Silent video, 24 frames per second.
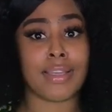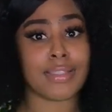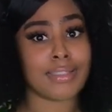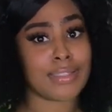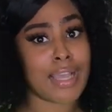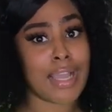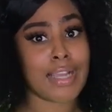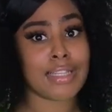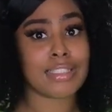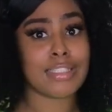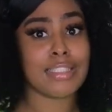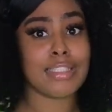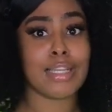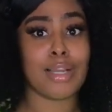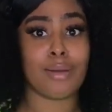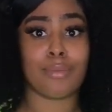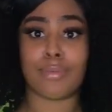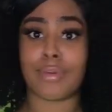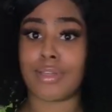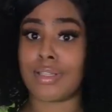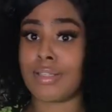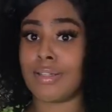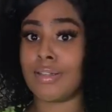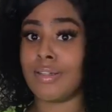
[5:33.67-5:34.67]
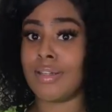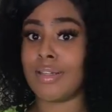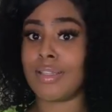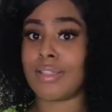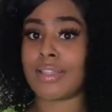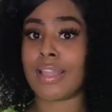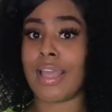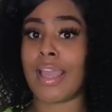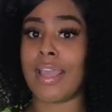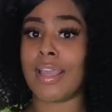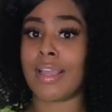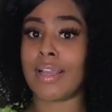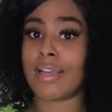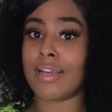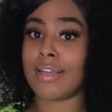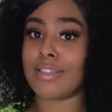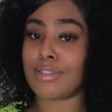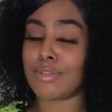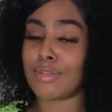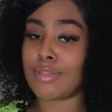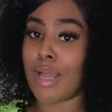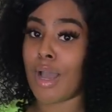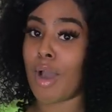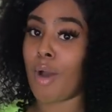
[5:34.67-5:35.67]
It's actually a really good thing
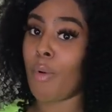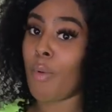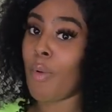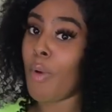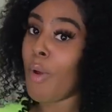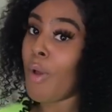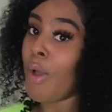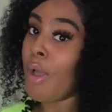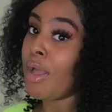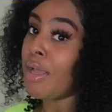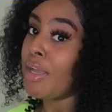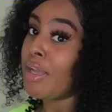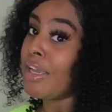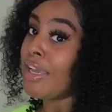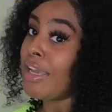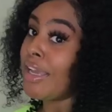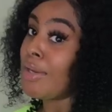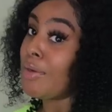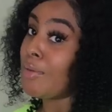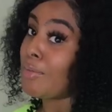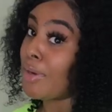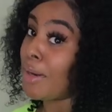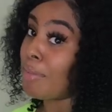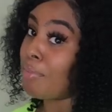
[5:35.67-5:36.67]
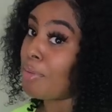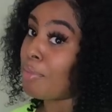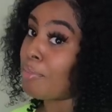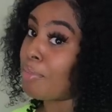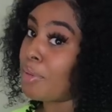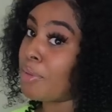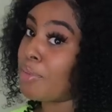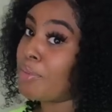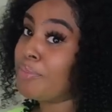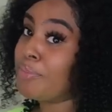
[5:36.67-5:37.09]
because, you know, grippable.